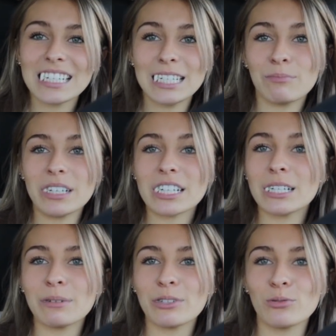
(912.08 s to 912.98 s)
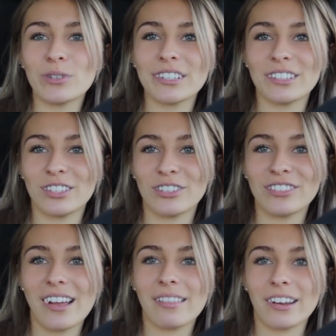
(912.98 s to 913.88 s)
I'm not gonna be able to wear these all
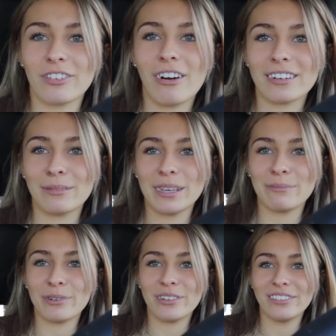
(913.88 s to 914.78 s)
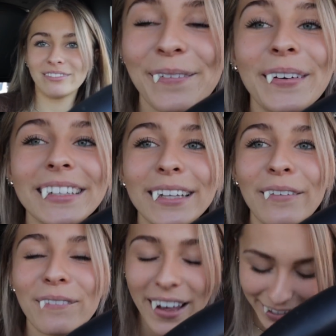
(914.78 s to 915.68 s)
night and like talk to people. Who wants
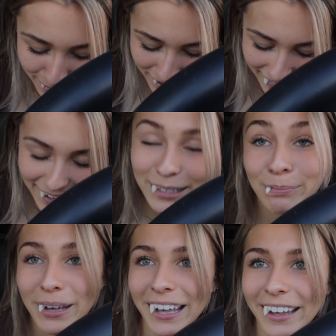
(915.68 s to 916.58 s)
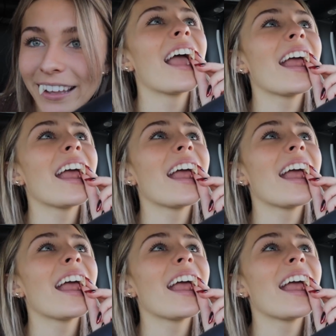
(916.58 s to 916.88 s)
their fang to be this big?